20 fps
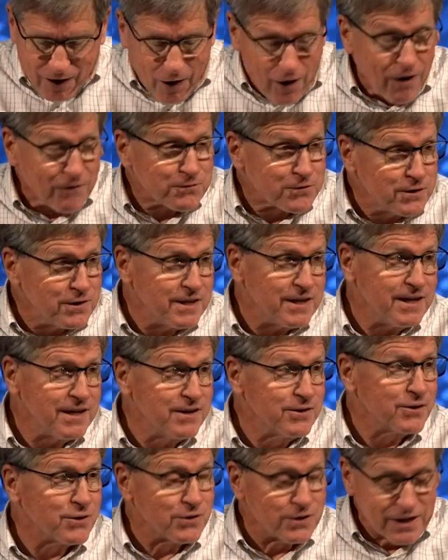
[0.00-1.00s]
often
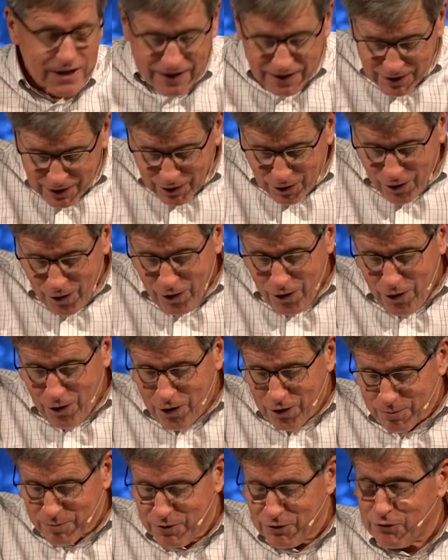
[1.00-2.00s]
heal
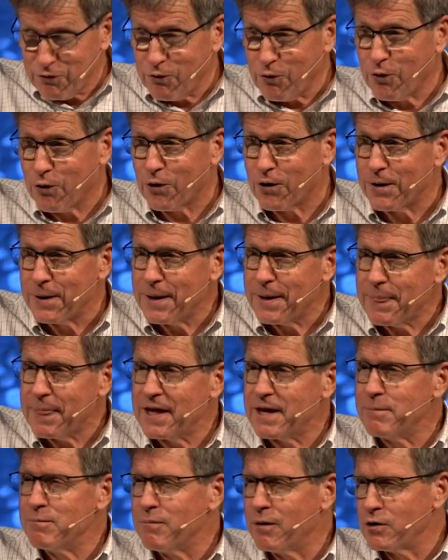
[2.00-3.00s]
long before
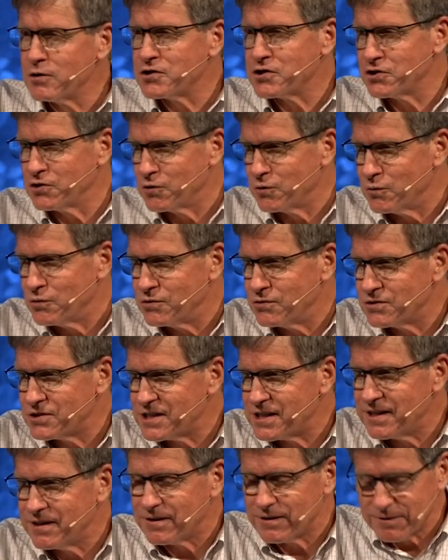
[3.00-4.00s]
emotional
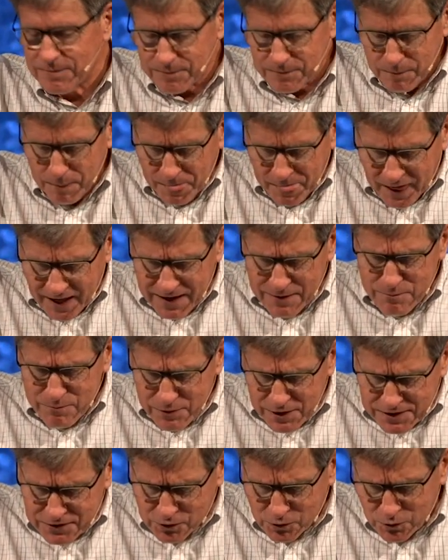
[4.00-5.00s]
wounds heal and
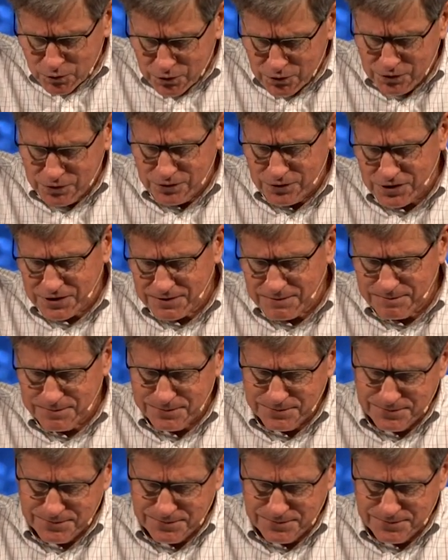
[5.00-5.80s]
mental wounds.